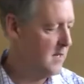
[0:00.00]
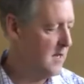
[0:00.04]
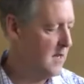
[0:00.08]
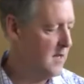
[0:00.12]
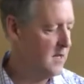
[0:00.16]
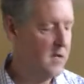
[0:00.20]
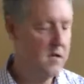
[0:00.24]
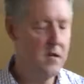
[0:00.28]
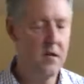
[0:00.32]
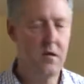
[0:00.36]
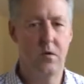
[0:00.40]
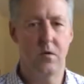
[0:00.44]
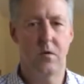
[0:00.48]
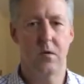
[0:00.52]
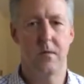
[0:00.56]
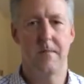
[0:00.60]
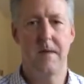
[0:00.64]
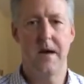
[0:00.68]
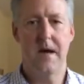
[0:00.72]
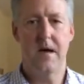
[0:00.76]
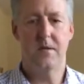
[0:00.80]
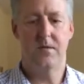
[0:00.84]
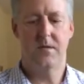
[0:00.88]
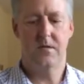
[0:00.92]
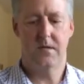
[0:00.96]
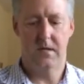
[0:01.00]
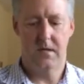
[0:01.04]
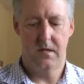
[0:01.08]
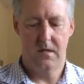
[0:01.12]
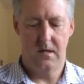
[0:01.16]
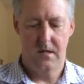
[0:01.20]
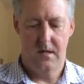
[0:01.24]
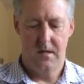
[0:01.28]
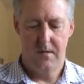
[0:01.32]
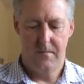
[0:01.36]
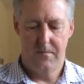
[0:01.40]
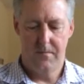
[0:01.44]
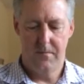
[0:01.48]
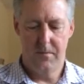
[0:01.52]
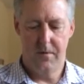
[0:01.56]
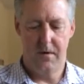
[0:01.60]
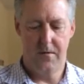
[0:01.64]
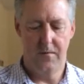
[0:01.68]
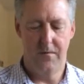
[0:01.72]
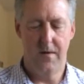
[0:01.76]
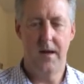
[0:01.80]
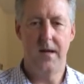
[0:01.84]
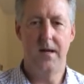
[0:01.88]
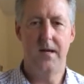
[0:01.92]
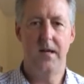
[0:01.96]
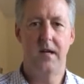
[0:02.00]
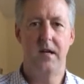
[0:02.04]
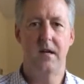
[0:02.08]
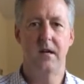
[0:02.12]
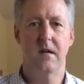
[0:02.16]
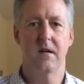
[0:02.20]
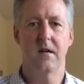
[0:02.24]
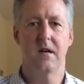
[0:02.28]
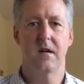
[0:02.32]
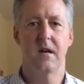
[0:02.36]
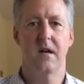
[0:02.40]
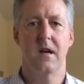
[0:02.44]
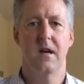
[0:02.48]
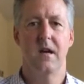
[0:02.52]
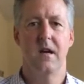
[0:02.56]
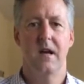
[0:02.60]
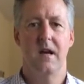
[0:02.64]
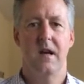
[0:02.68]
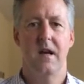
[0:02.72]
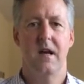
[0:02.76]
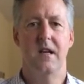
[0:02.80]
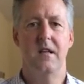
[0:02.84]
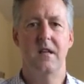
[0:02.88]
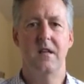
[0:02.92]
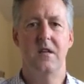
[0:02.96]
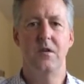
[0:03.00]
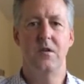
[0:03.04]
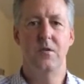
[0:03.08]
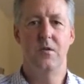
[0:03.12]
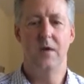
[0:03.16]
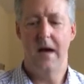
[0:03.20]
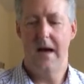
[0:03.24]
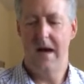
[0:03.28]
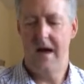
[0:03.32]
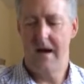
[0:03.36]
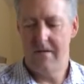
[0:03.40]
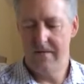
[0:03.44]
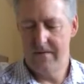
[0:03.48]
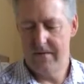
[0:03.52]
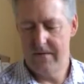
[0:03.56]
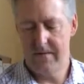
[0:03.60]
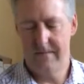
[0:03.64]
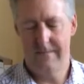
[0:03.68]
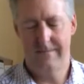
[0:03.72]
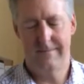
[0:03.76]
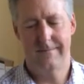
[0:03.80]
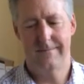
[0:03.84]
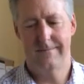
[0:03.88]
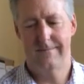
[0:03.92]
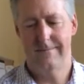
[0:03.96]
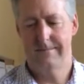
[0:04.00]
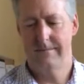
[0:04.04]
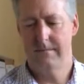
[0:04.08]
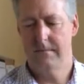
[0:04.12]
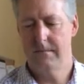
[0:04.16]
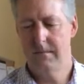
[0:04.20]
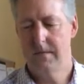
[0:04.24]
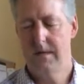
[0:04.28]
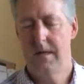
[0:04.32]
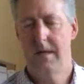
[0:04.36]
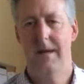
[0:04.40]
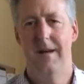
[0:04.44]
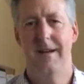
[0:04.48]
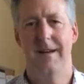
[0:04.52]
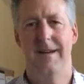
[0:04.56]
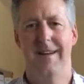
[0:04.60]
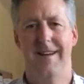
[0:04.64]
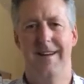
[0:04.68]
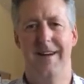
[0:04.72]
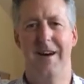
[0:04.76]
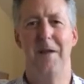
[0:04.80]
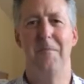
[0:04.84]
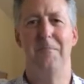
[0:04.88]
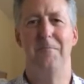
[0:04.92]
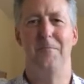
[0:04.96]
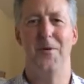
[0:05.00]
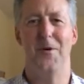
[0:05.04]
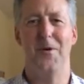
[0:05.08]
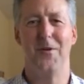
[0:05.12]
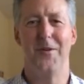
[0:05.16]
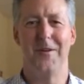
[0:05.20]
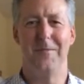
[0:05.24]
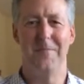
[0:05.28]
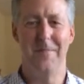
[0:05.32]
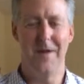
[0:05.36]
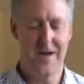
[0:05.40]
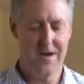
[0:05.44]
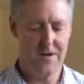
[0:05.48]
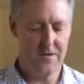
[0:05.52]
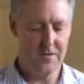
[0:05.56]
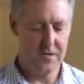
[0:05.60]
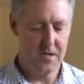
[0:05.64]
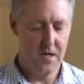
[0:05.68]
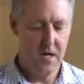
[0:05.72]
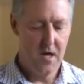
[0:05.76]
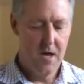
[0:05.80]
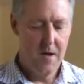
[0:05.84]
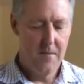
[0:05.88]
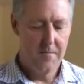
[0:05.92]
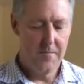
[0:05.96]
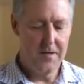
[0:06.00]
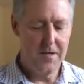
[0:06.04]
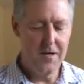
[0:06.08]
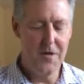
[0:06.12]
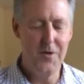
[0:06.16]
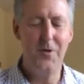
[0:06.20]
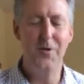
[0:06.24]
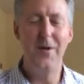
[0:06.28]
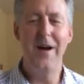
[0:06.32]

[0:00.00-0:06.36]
take your mouse, put it right here, and you have a broken mouse, but